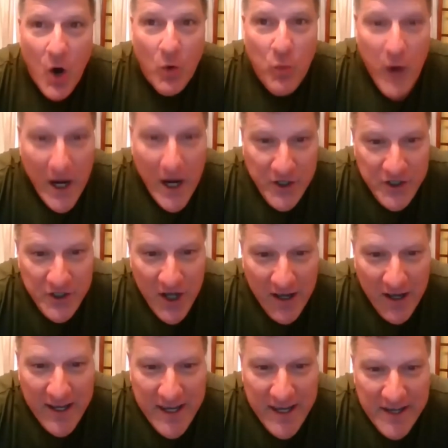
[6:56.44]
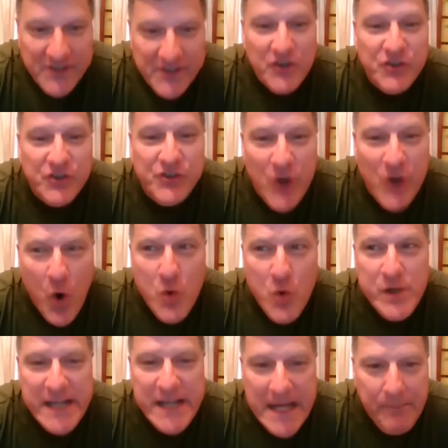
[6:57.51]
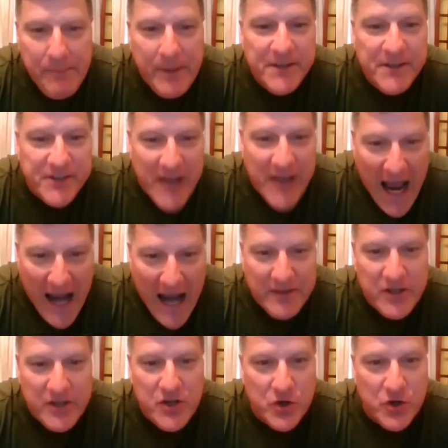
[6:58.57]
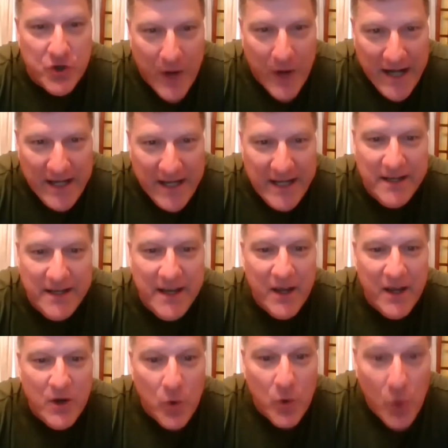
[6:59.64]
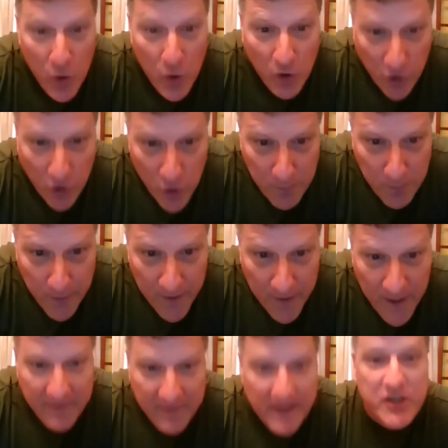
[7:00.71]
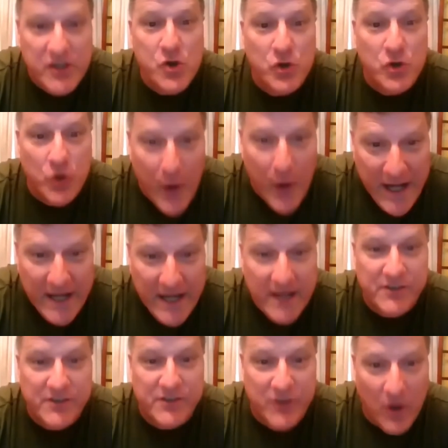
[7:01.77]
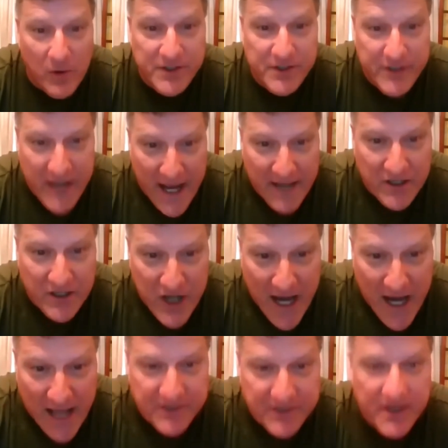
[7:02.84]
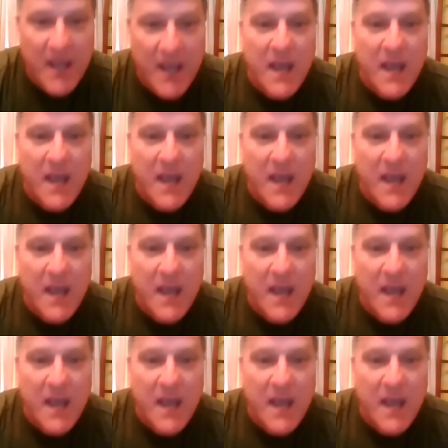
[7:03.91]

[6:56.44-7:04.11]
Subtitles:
Russia is so deep inside the Ukrainian OODA loop that the Ukrainians don't stand a chance.